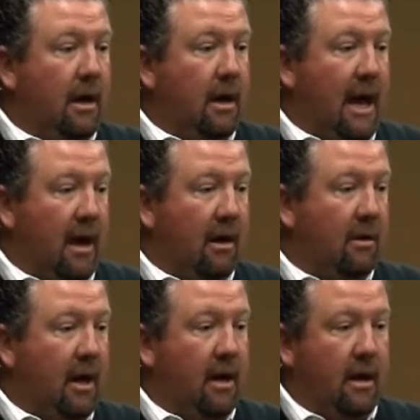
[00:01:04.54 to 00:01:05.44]

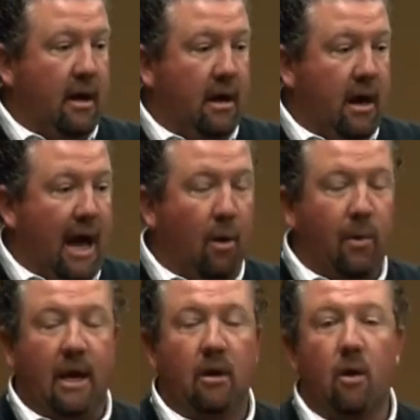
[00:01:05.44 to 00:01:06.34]
how
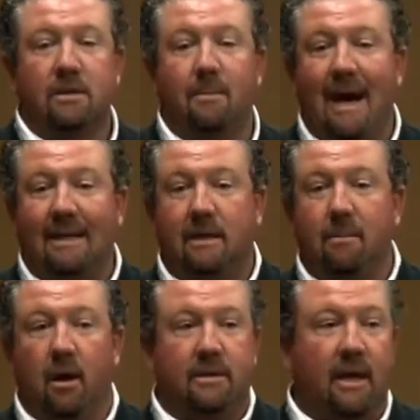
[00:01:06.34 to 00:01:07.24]
we can grow as a
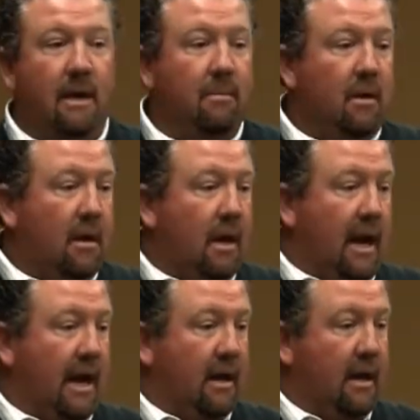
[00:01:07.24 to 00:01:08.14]
basketball team
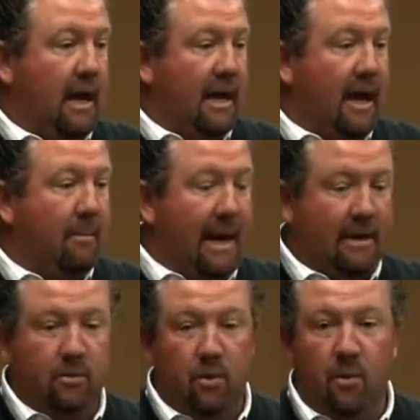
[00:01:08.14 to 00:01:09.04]
and get
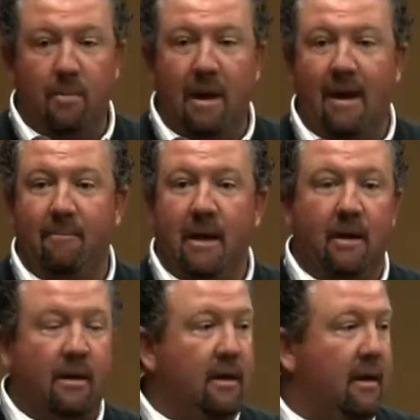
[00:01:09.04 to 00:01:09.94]
back to where we have
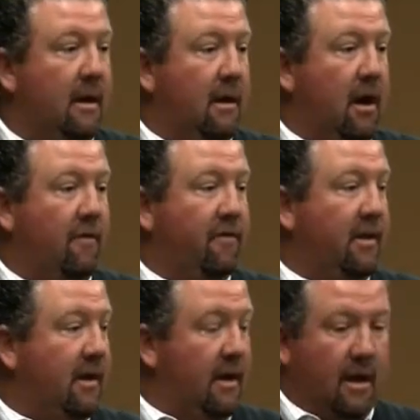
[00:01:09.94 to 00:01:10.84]
been in
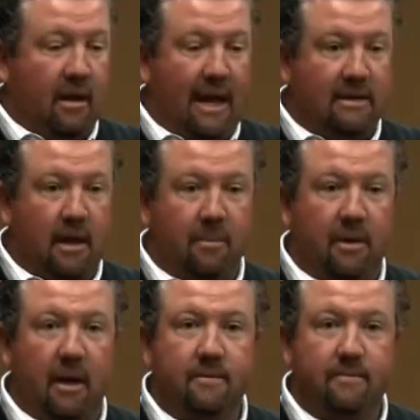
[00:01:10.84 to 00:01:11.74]
hopefully the last couple
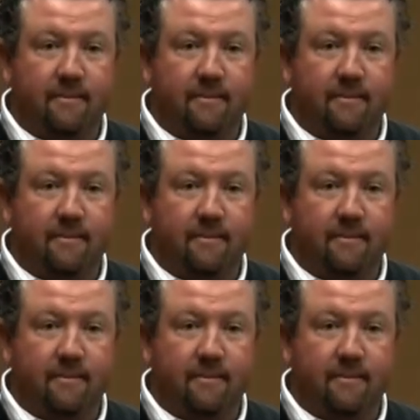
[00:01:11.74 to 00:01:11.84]
of years.